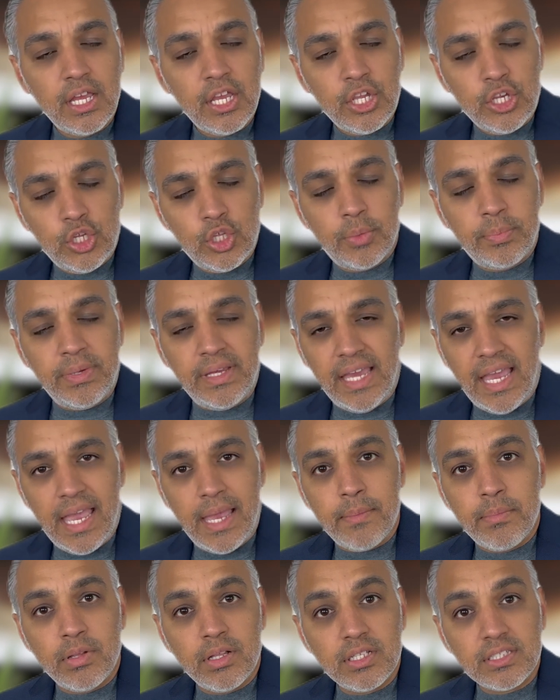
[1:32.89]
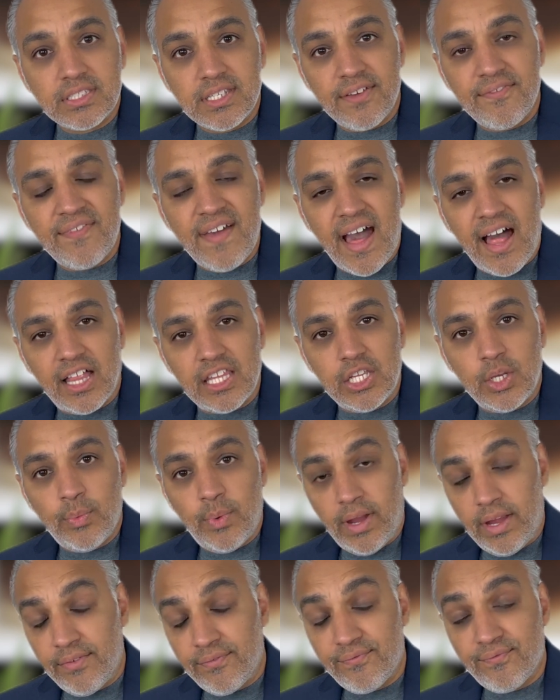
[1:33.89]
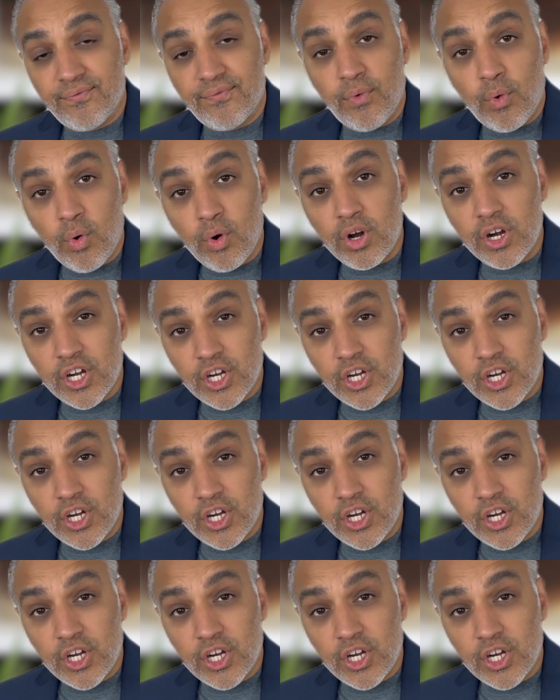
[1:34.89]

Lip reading: you'll be able to evaluate four